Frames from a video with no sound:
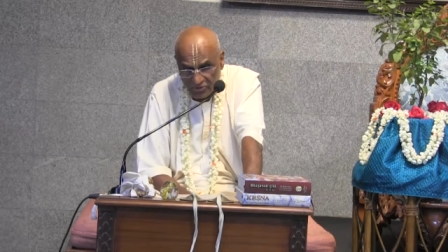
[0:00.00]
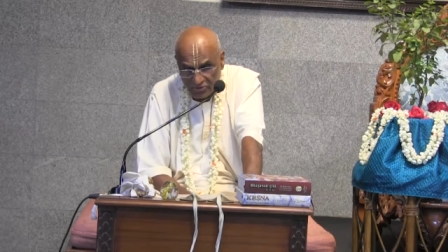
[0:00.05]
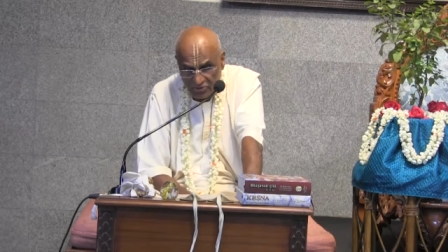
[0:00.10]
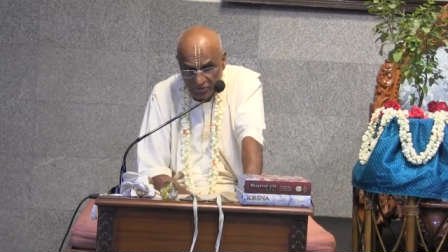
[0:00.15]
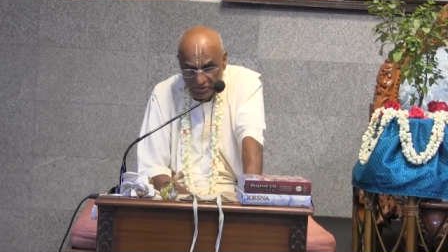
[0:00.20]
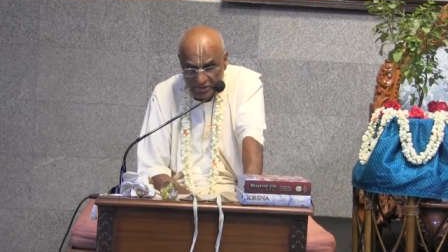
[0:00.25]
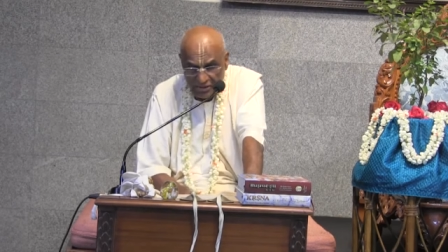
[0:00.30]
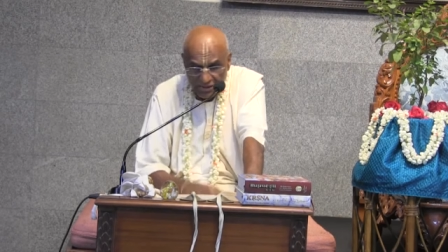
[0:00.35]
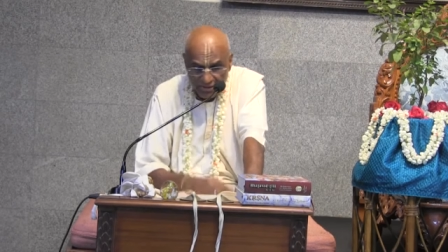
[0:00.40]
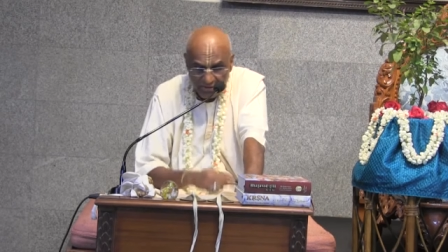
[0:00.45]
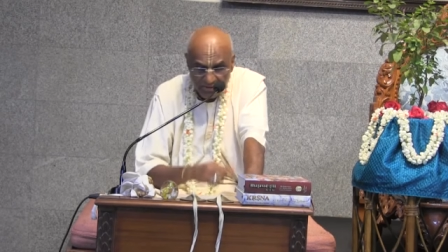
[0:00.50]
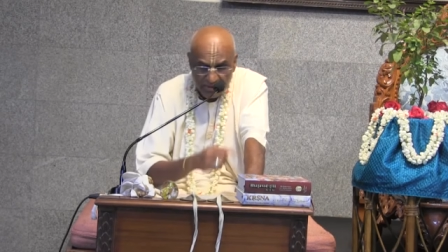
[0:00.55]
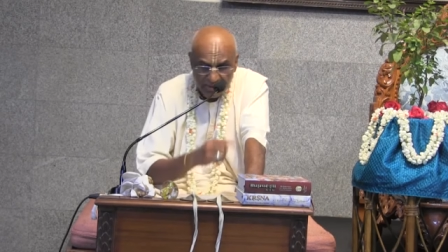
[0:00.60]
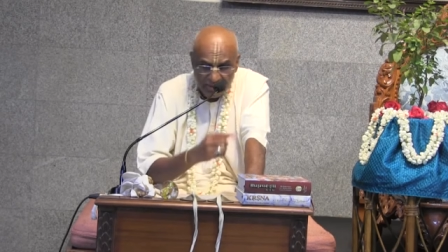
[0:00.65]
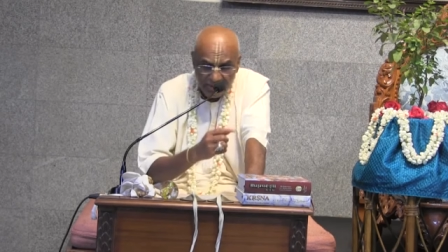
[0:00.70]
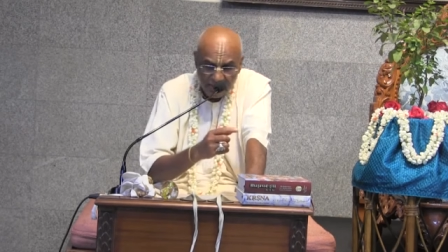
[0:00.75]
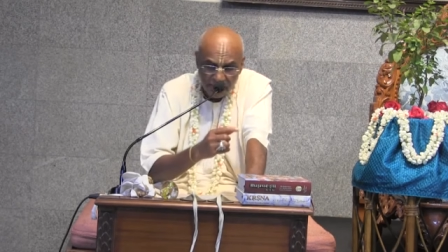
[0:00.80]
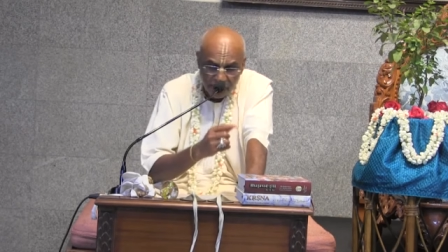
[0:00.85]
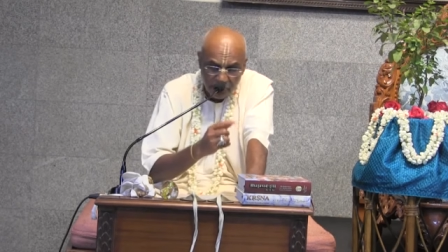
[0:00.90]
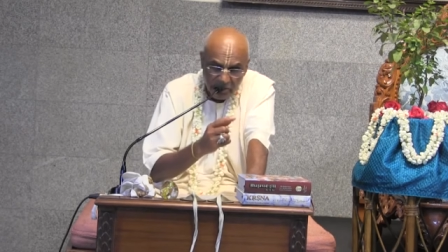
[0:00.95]
so that you
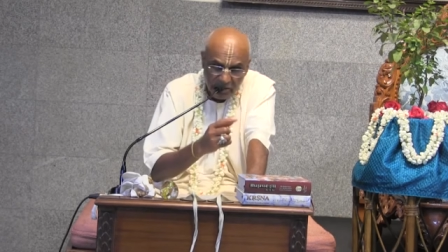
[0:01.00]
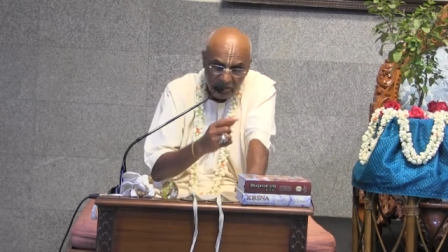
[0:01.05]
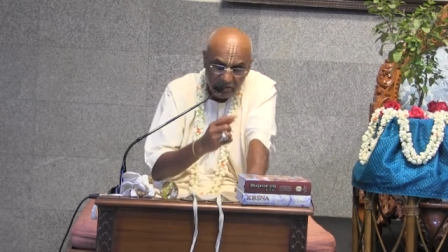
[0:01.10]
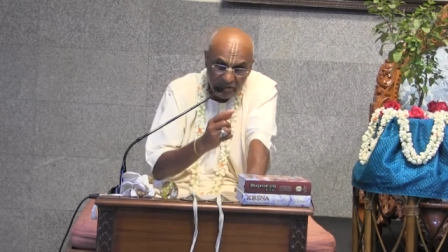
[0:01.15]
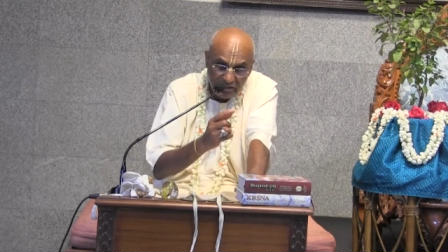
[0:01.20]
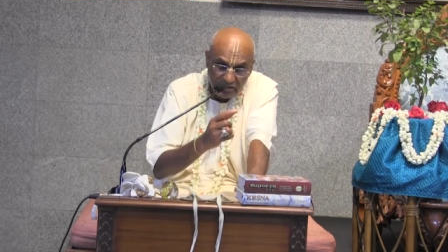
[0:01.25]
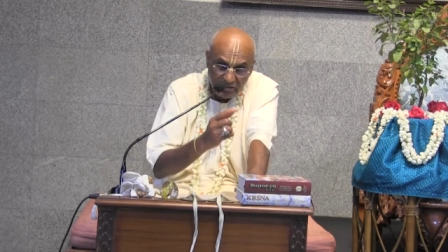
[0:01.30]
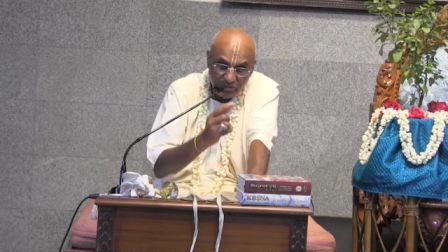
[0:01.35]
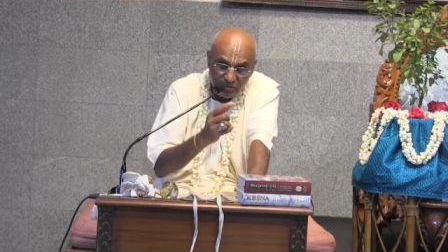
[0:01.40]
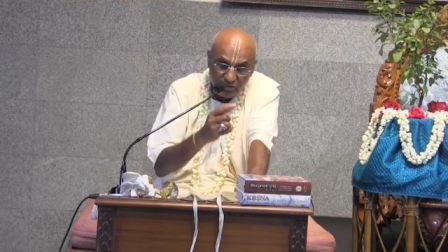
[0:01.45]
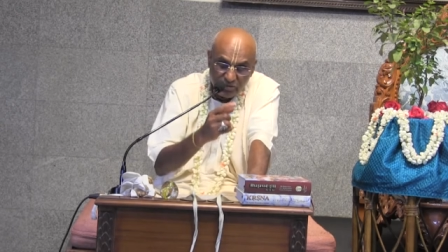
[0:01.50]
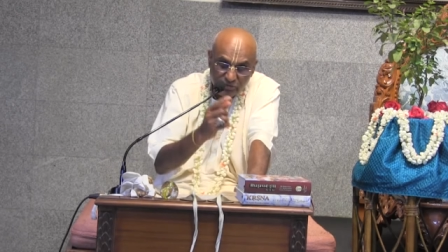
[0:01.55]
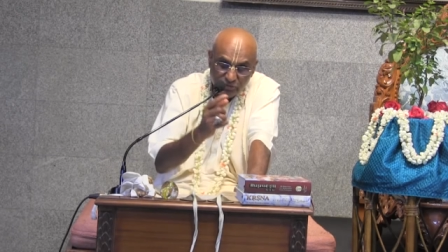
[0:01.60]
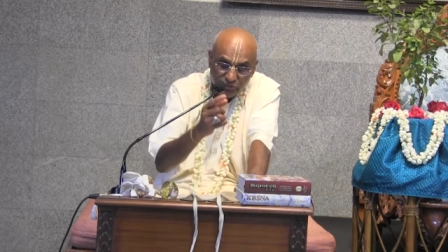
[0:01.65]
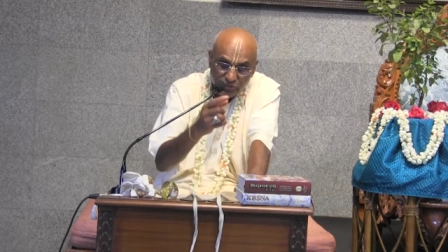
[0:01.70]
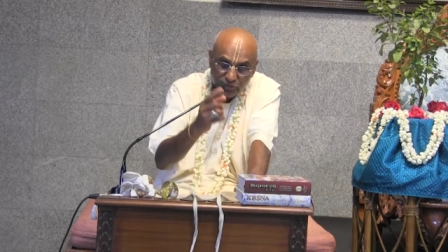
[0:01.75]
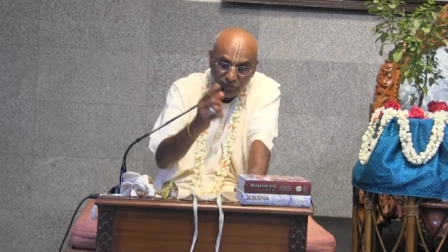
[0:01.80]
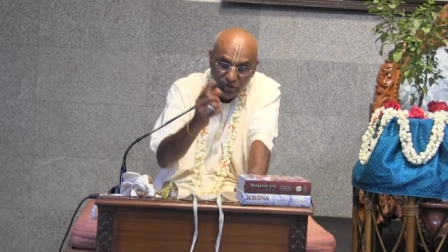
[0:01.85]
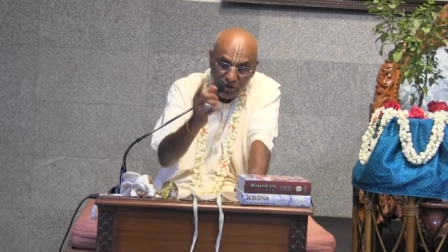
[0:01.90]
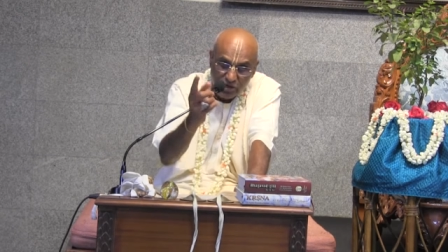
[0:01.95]
can repeat that
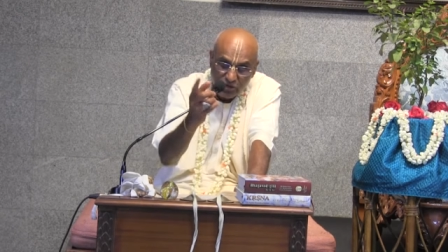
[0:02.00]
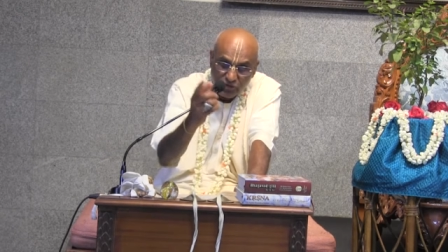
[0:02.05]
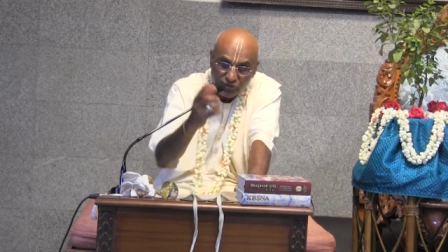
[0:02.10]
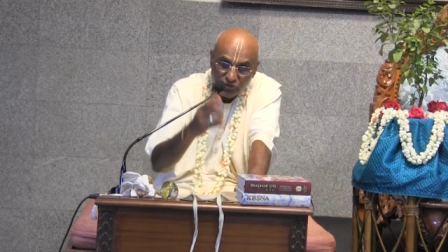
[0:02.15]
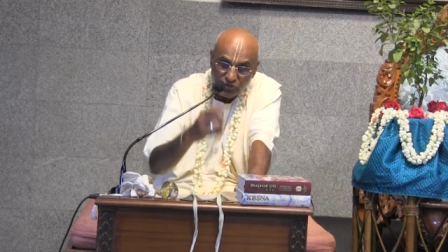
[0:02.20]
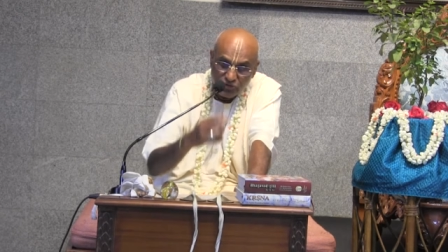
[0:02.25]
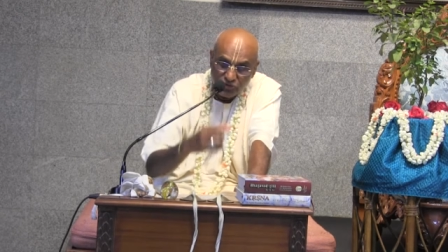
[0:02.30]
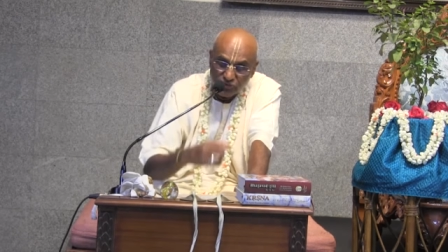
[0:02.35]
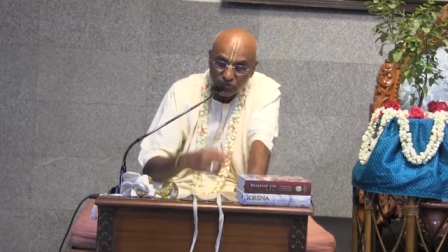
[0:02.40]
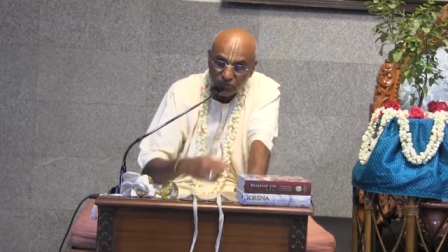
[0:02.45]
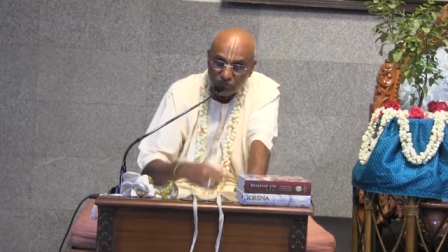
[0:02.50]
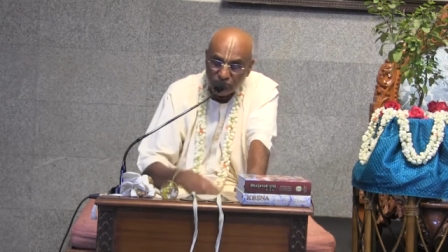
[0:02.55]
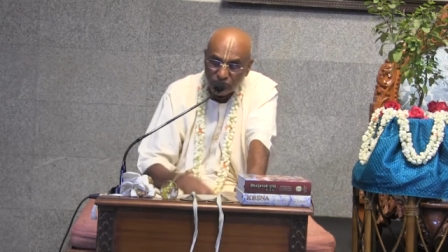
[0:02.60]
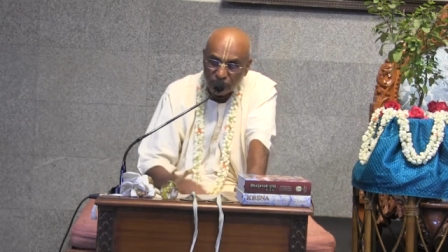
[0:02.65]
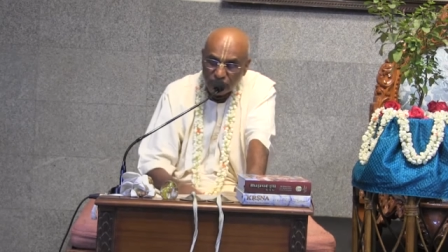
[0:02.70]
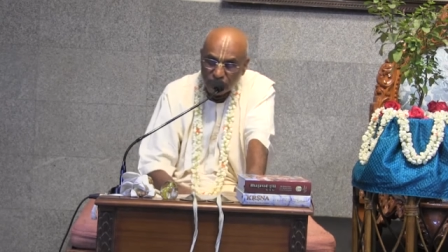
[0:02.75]
24 hours.